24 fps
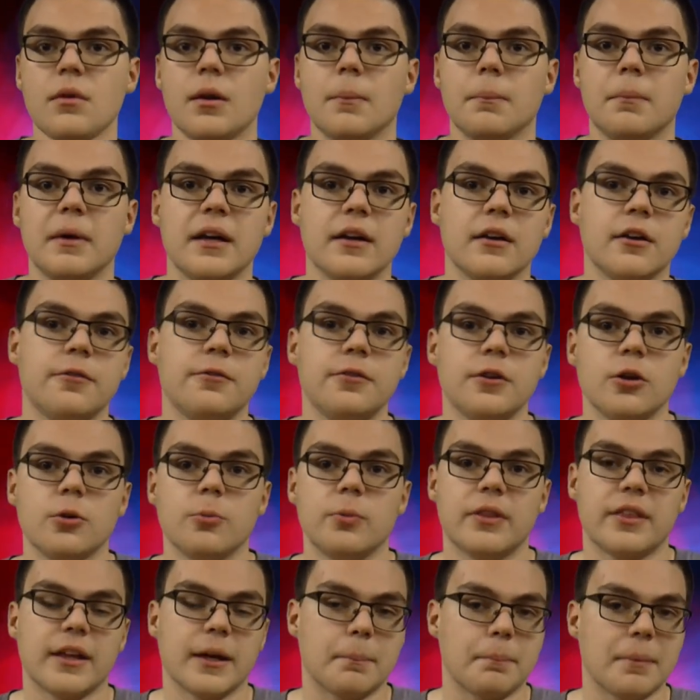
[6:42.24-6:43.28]
be in a feud
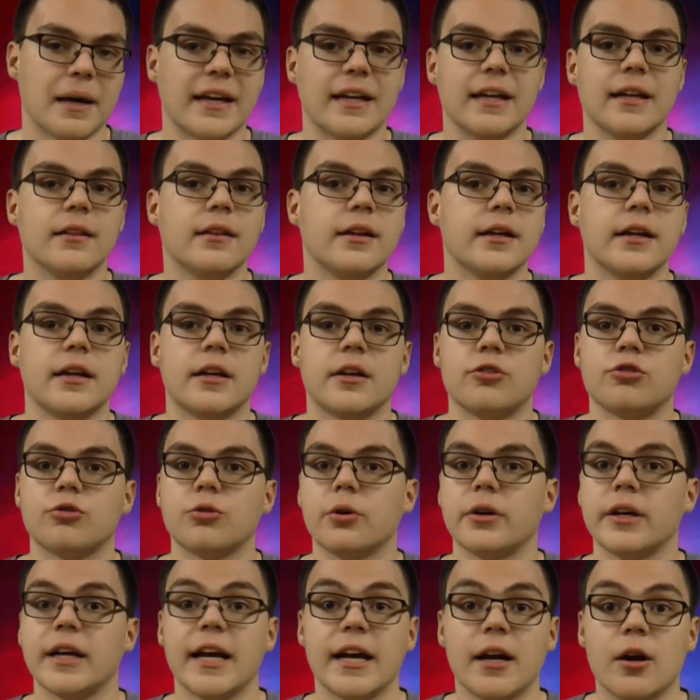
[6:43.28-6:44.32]
with like Becky Lynch
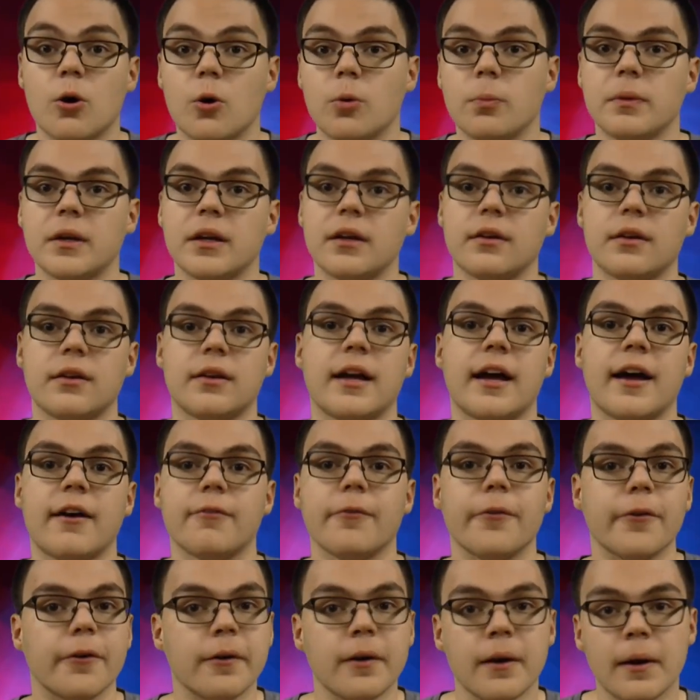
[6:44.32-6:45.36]
or Naomi and have
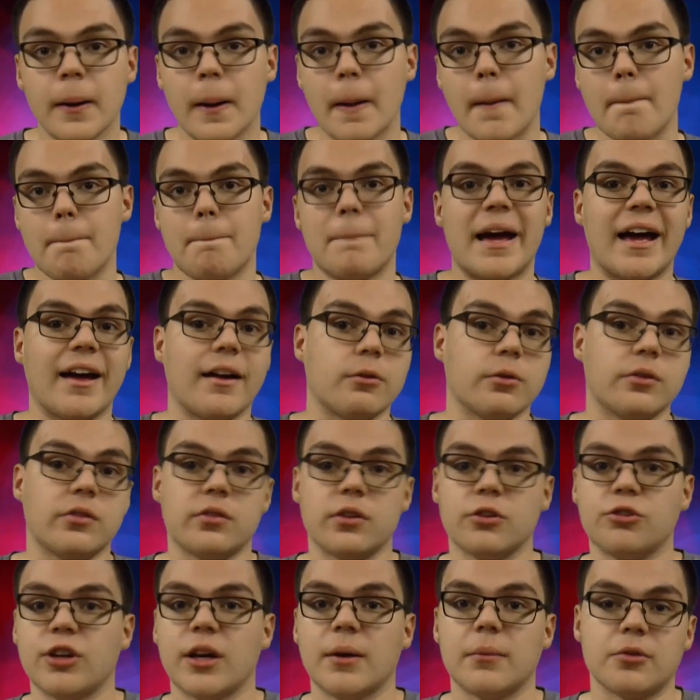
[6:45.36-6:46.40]
her bounce
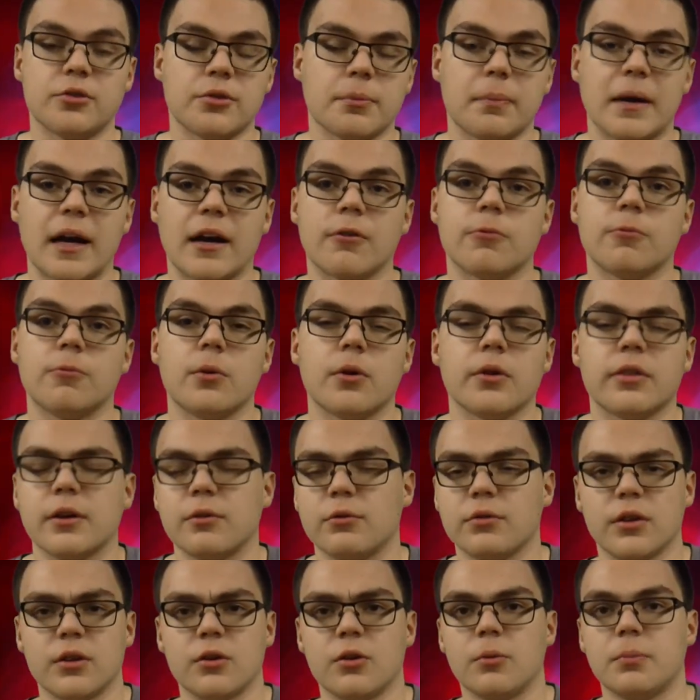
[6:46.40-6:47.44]
the championship back and forth.
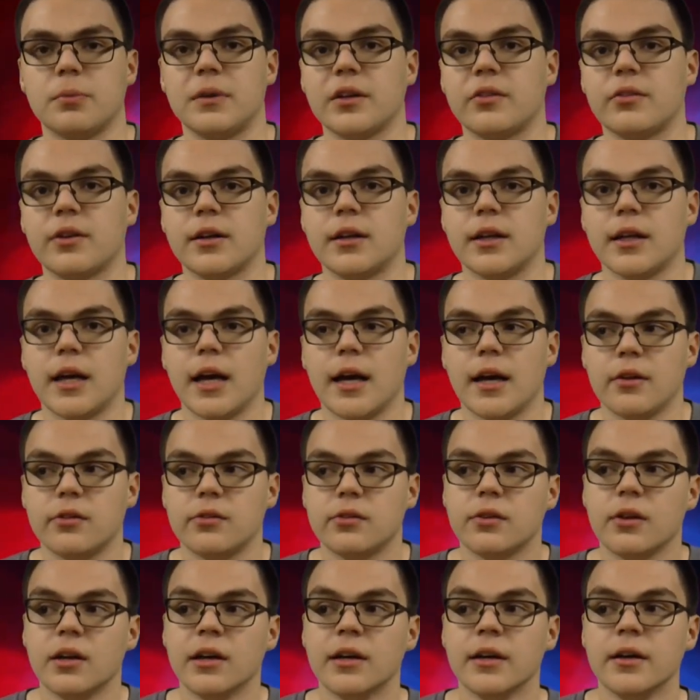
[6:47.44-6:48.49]
I really hope that's not the
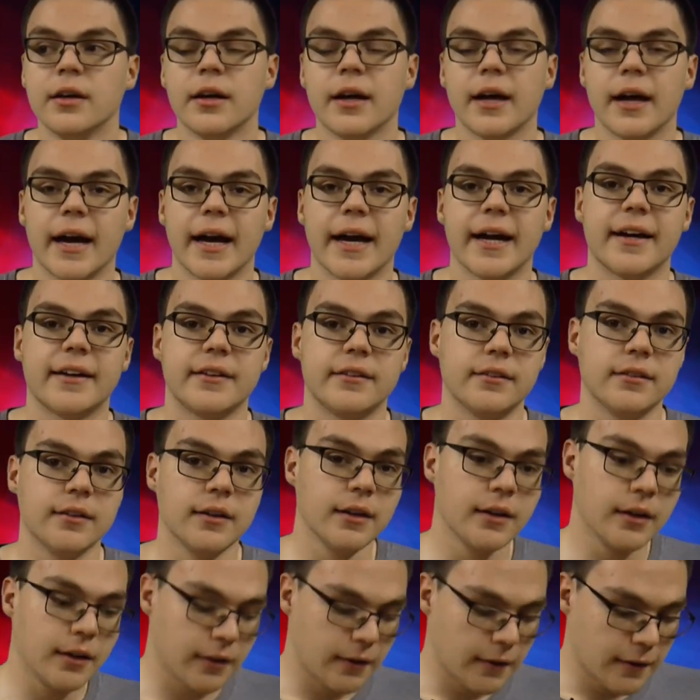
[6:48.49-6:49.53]
case. And
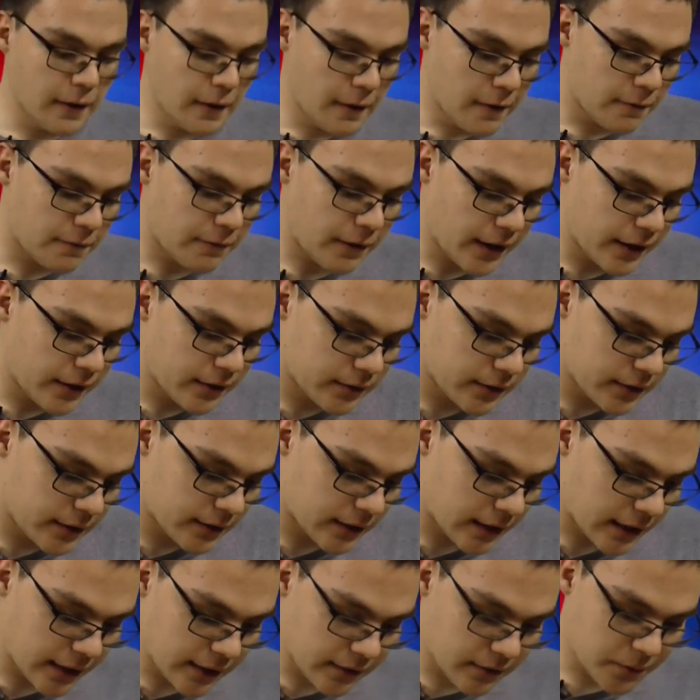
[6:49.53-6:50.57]
finally,
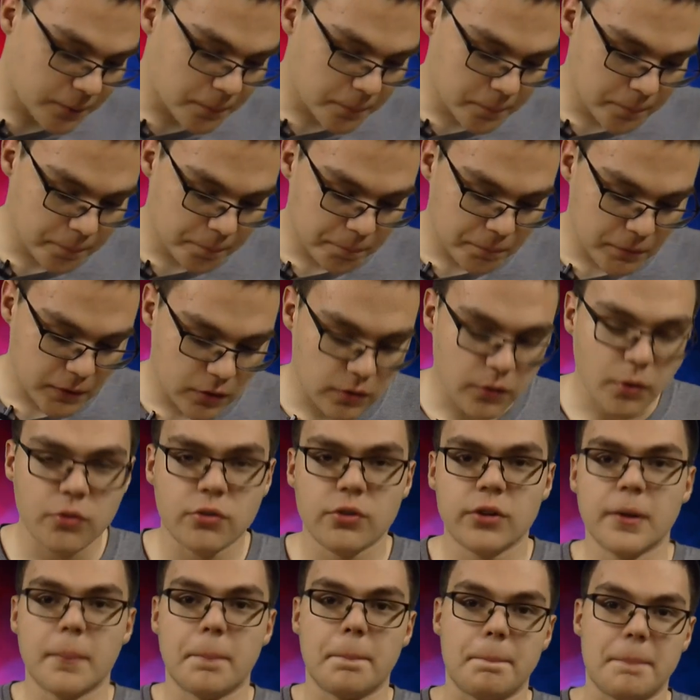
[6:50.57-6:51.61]
and those
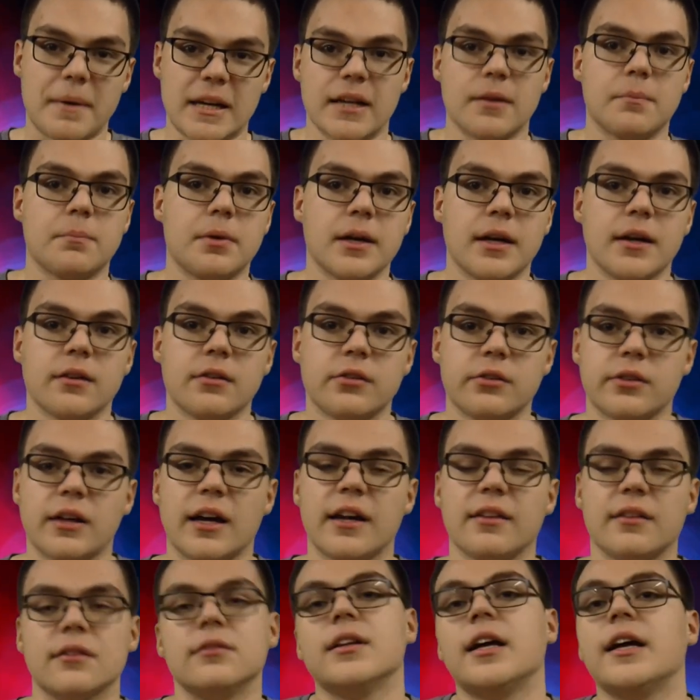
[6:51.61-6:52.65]
are the big picks.
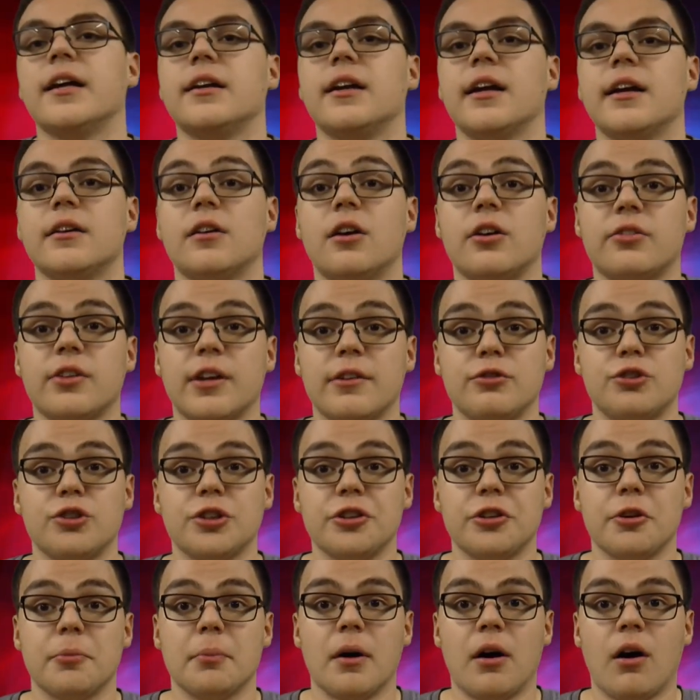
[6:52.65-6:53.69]
And they also have
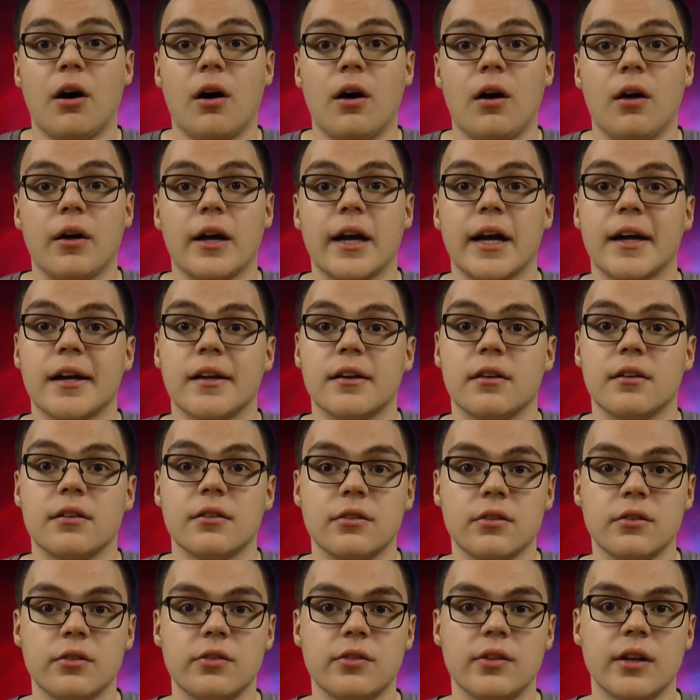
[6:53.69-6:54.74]
Jinder Mahal and
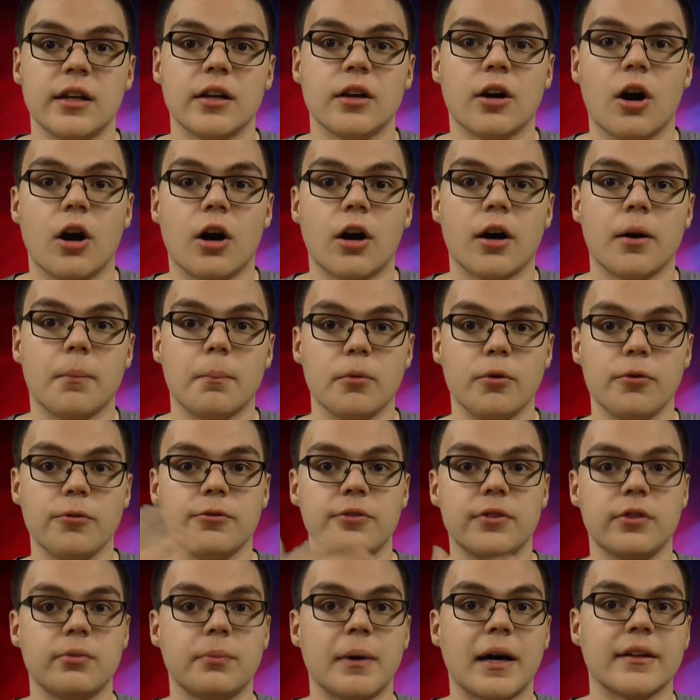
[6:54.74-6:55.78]
Sin Cara
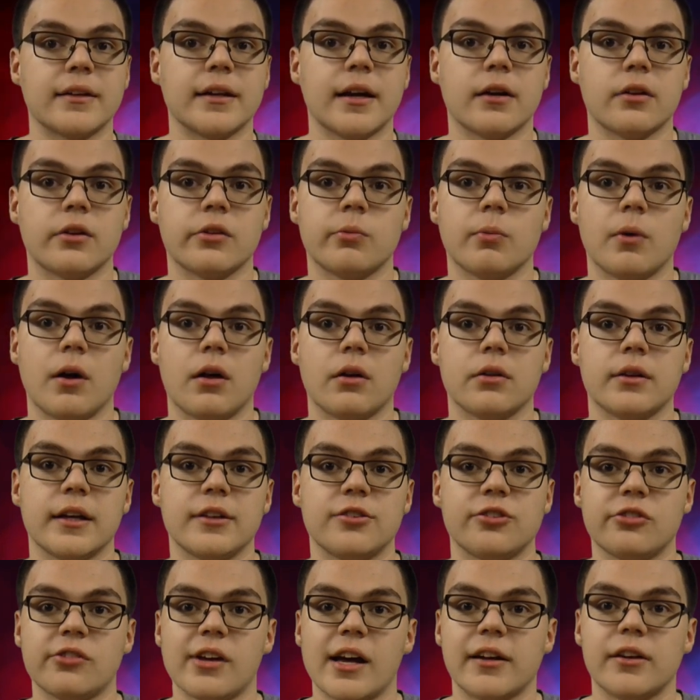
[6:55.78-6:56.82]
moved to SmackDown as well. They
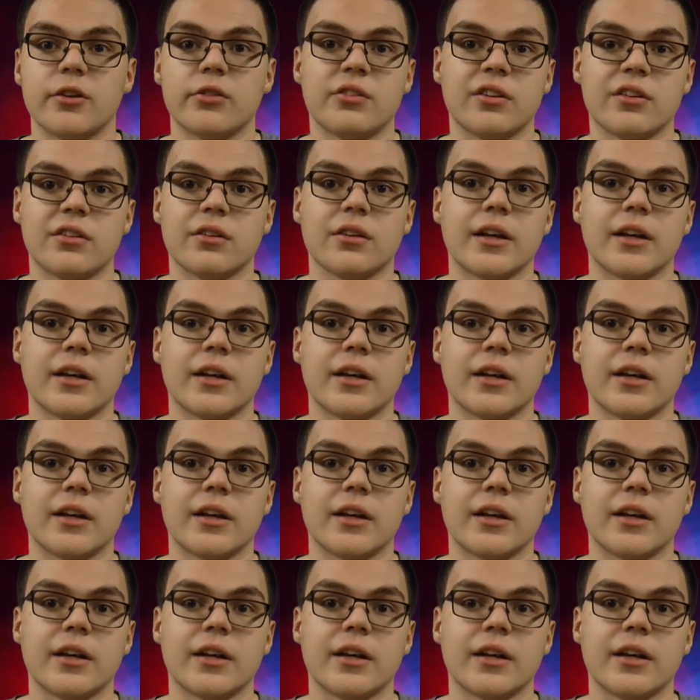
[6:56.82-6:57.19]
just had those as